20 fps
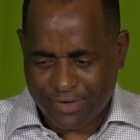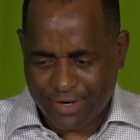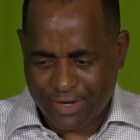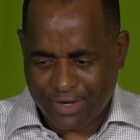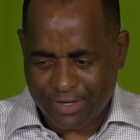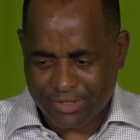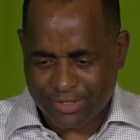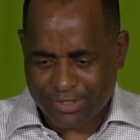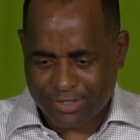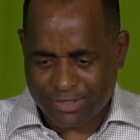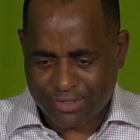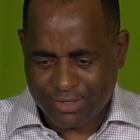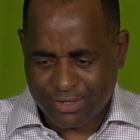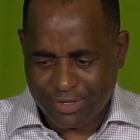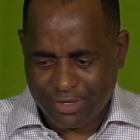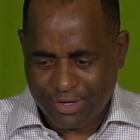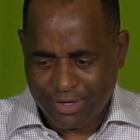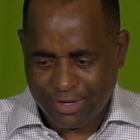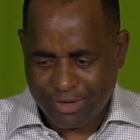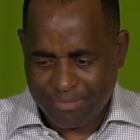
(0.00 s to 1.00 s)
Let us
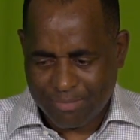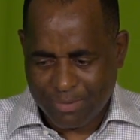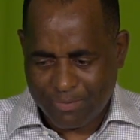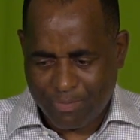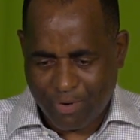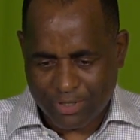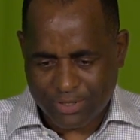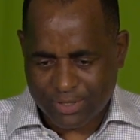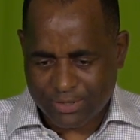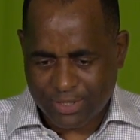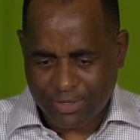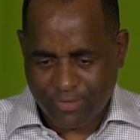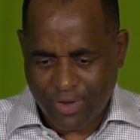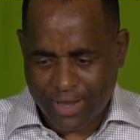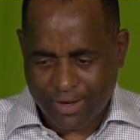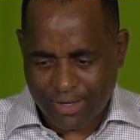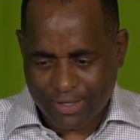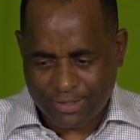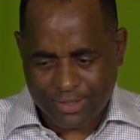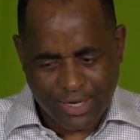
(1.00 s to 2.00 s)
be positive. I
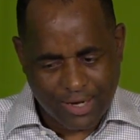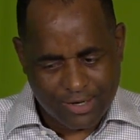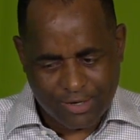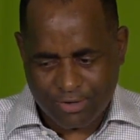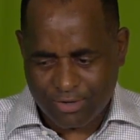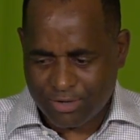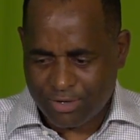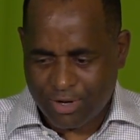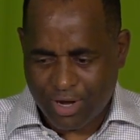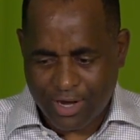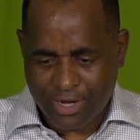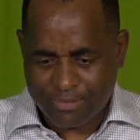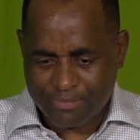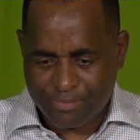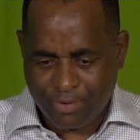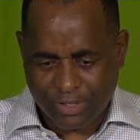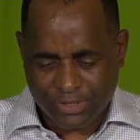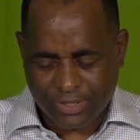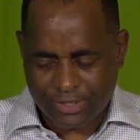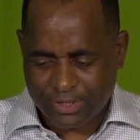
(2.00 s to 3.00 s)
can tell you I am
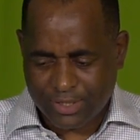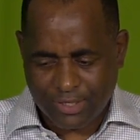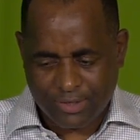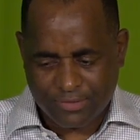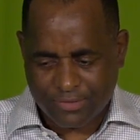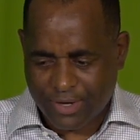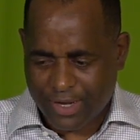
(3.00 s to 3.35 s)
positive.